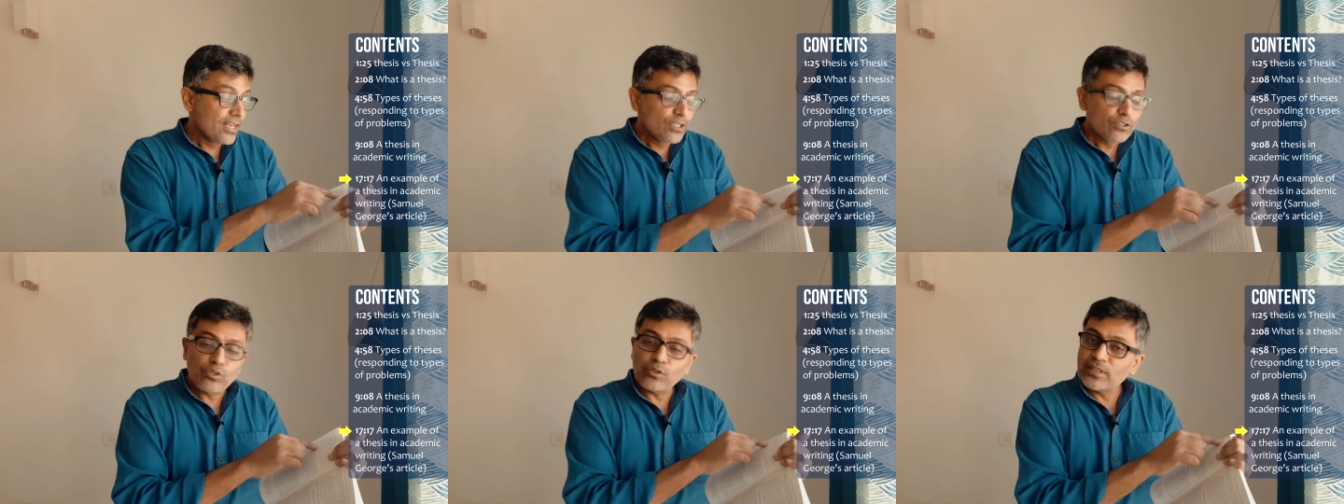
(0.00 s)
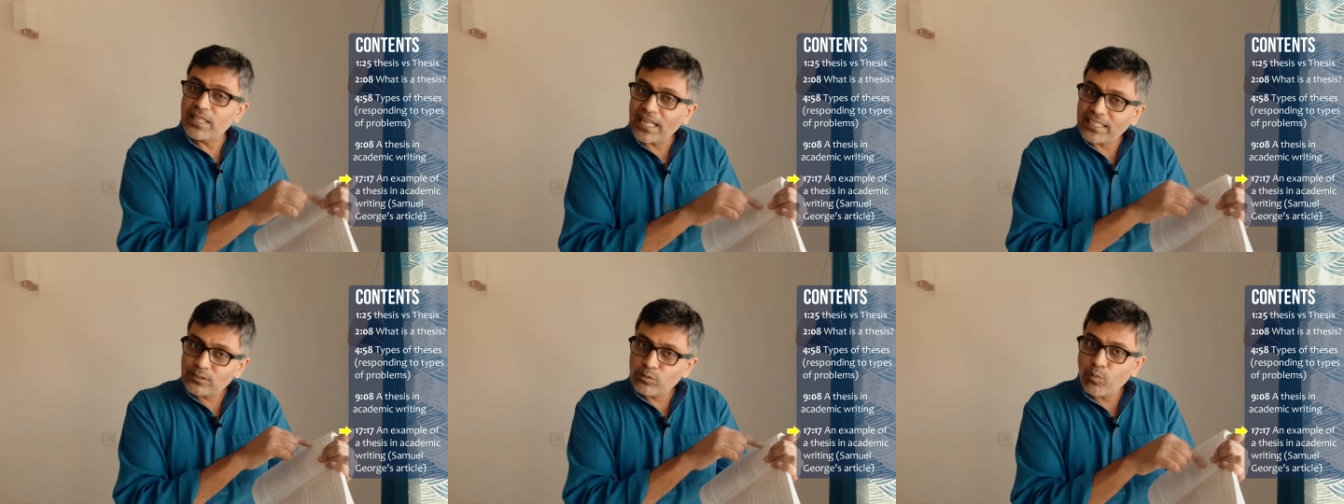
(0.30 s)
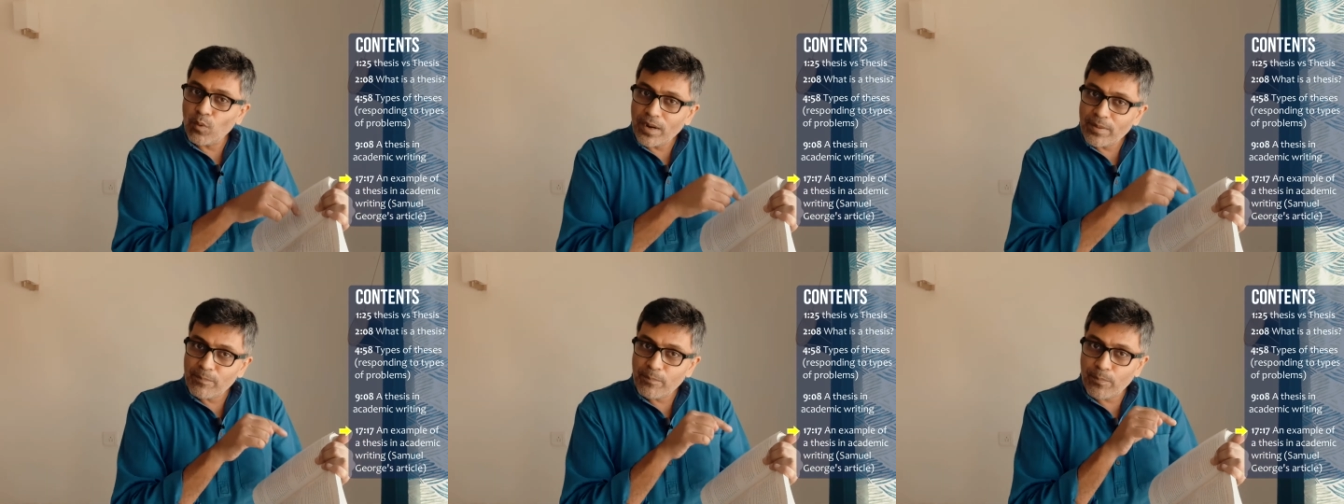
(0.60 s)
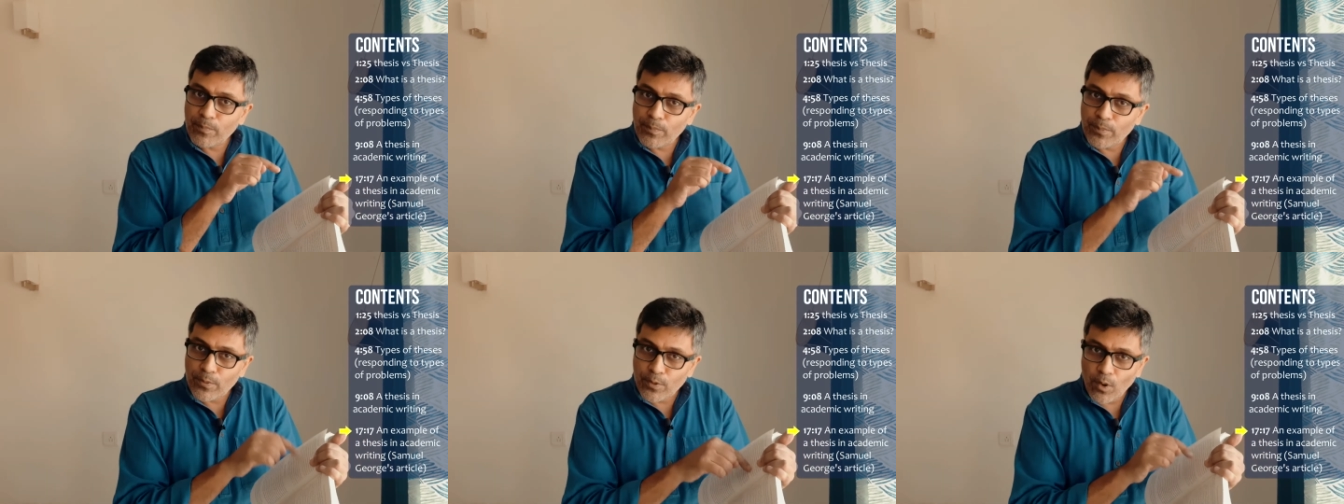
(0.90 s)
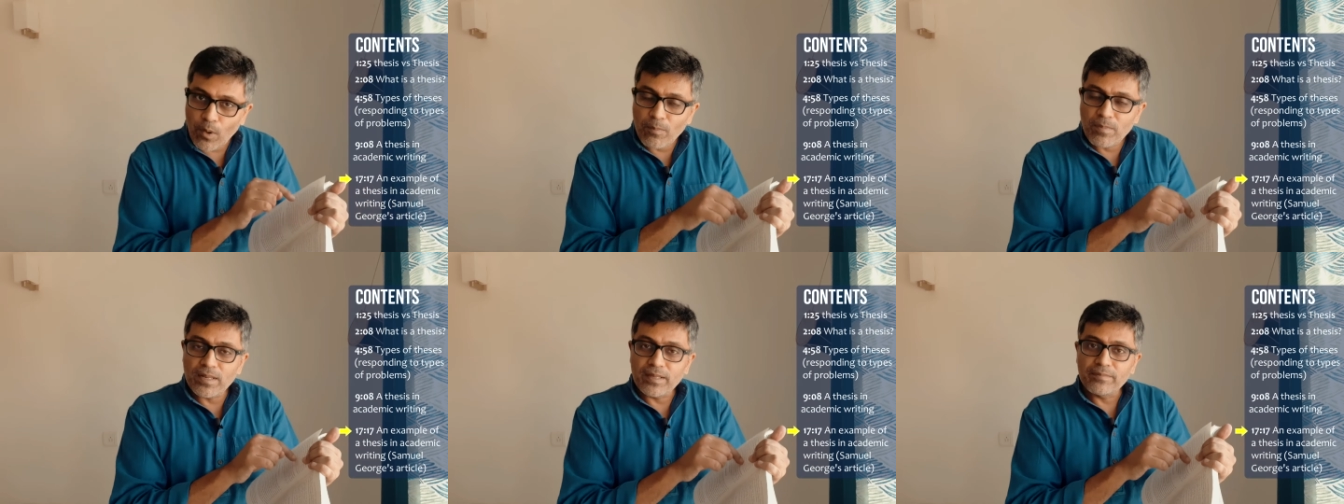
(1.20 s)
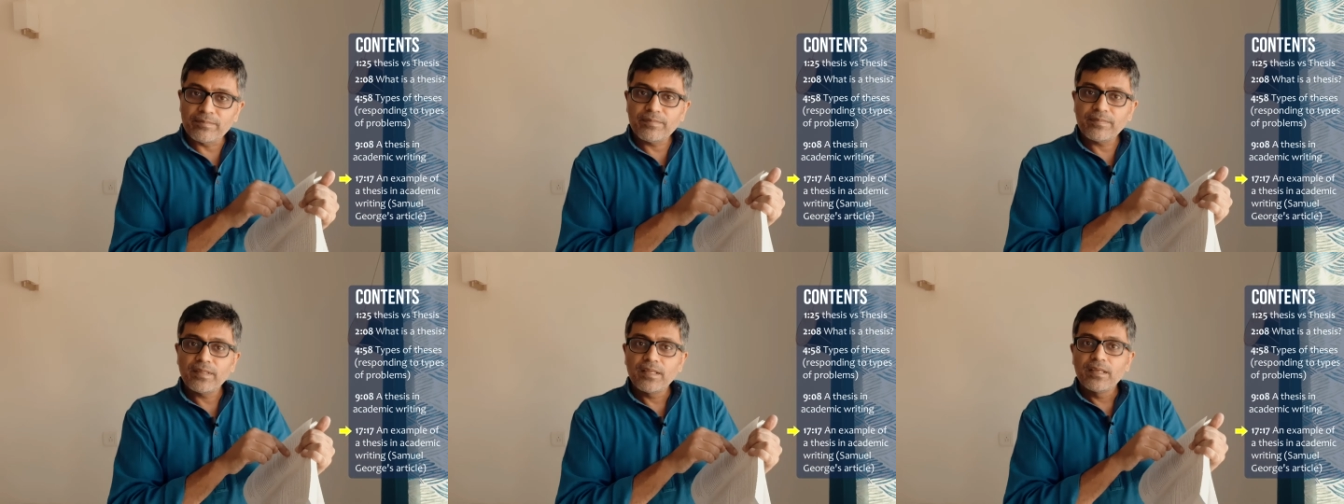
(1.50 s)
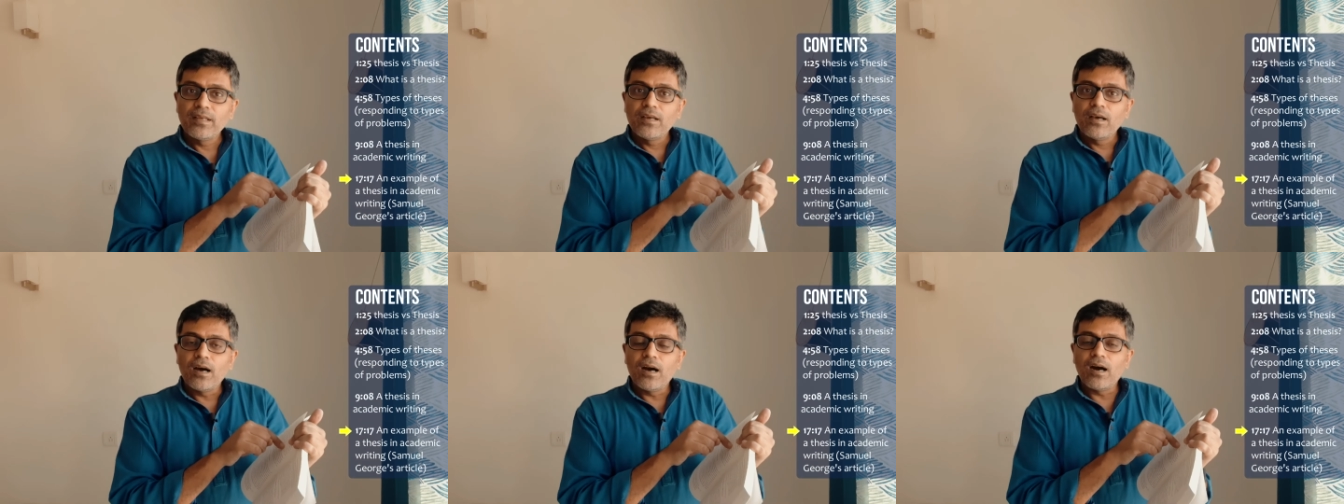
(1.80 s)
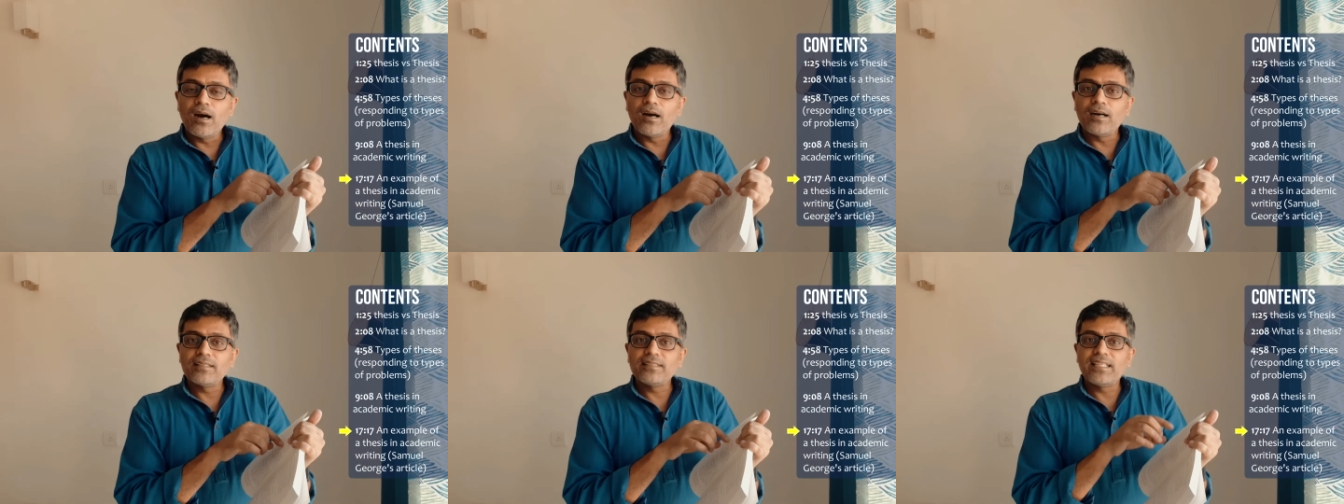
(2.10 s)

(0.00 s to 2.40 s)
So, that's one problem uh,